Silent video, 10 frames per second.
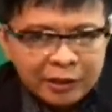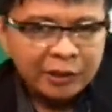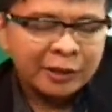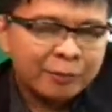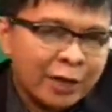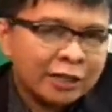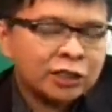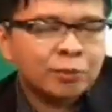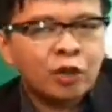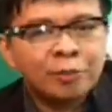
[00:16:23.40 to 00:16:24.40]
in the practice
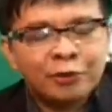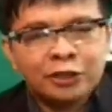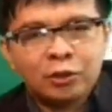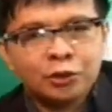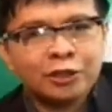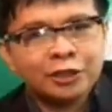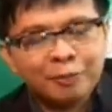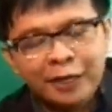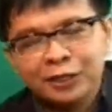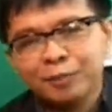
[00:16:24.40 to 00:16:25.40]
of corporate social
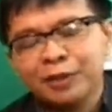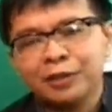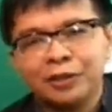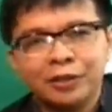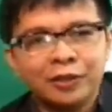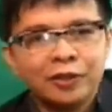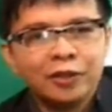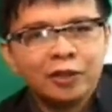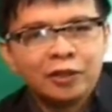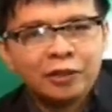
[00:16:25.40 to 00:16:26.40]
responsibility,
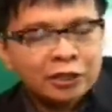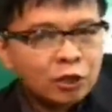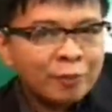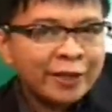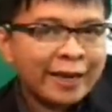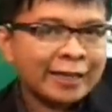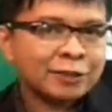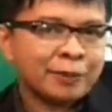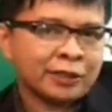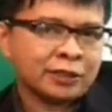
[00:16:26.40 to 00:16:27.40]
there are so many
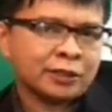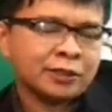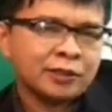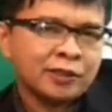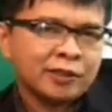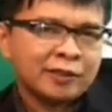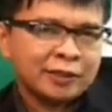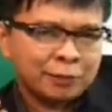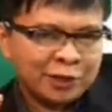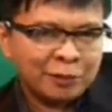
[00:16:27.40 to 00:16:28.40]
aspects,
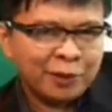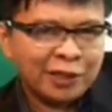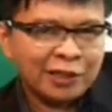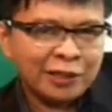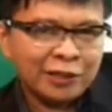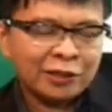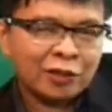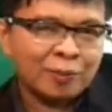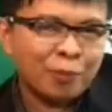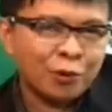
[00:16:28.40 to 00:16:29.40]
specifically in the
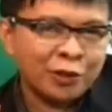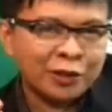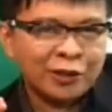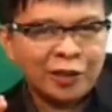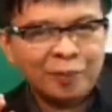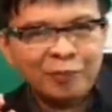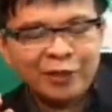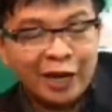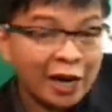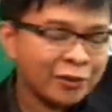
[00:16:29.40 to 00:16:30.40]
component of the
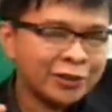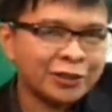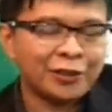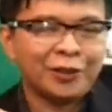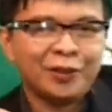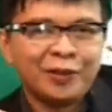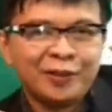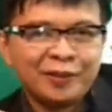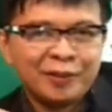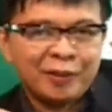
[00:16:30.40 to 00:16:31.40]
hierarchy.
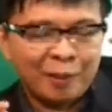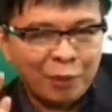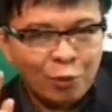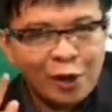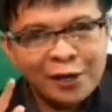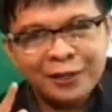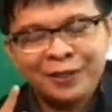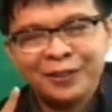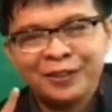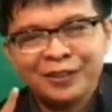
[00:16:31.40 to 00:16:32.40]
Number
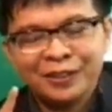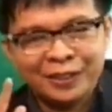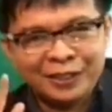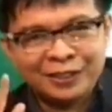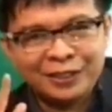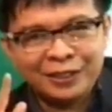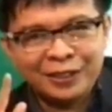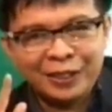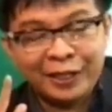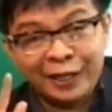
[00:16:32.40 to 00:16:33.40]
one is
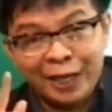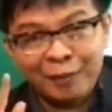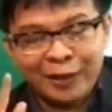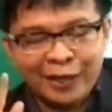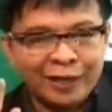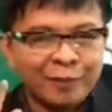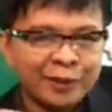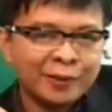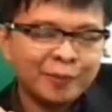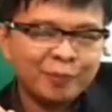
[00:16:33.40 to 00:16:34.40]
the economic
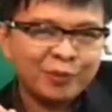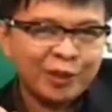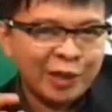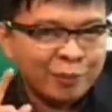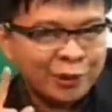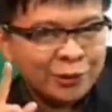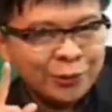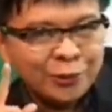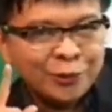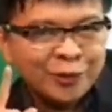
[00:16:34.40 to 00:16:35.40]
element. The number
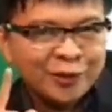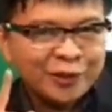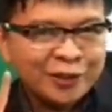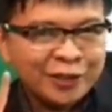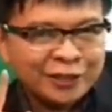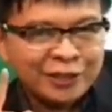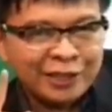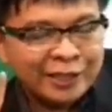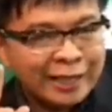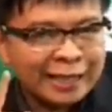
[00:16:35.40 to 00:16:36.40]
two is the
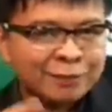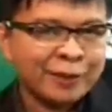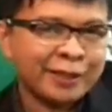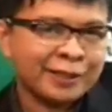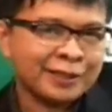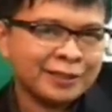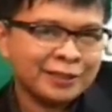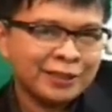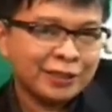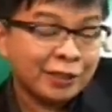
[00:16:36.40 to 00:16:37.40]
legal aspects.
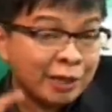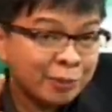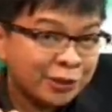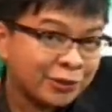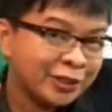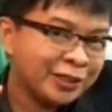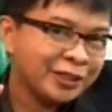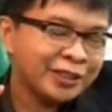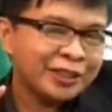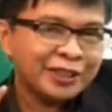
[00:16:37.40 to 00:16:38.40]
The number three
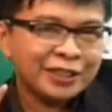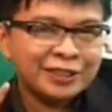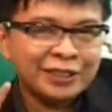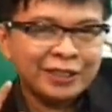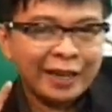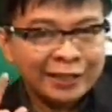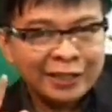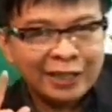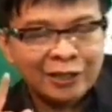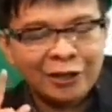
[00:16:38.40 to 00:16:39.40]
is the
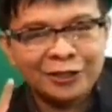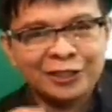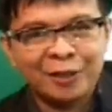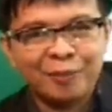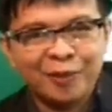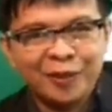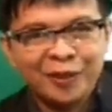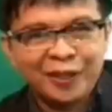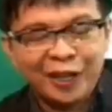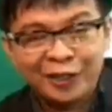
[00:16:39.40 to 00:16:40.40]
ethical concept.
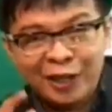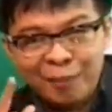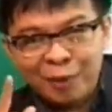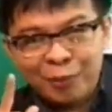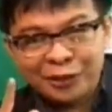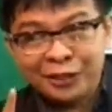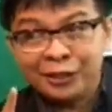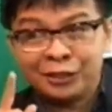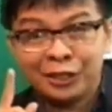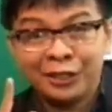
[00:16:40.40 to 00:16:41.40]
And the number four is the
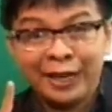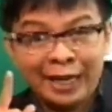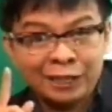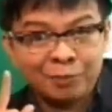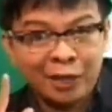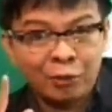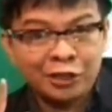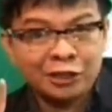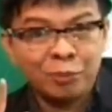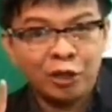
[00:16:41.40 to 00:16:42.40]
desired aspect, which
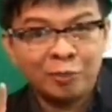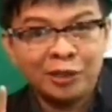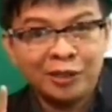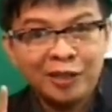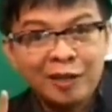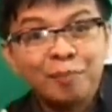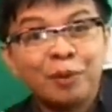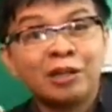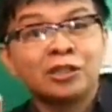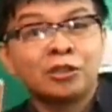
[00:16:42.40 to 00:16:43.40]
is more of the
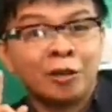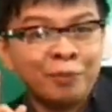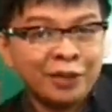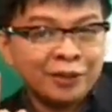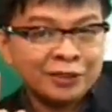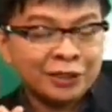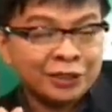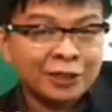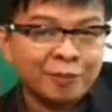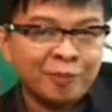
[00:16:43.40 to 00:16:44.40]
philanthropic
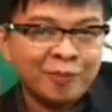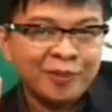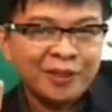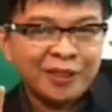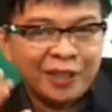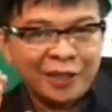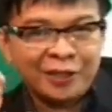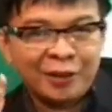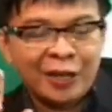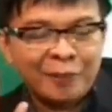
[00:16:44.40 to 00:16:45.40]
system and
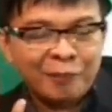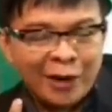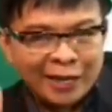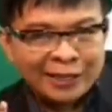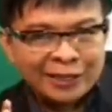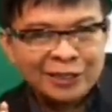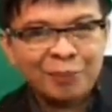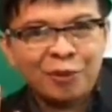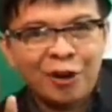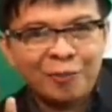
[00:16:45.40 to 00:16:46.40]
the practice
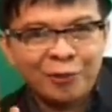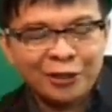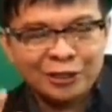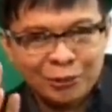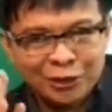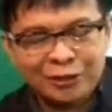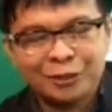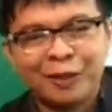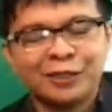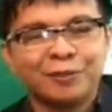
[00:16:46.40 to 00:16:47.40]
of corporate social
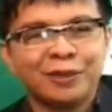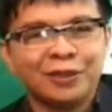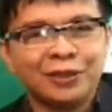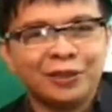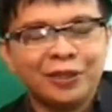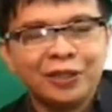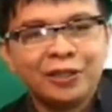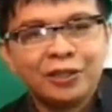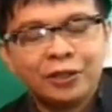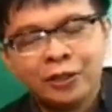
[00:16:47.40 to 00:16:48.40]
responsibility.
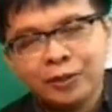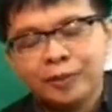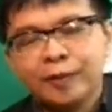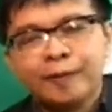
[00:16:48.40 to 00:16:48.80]
You know,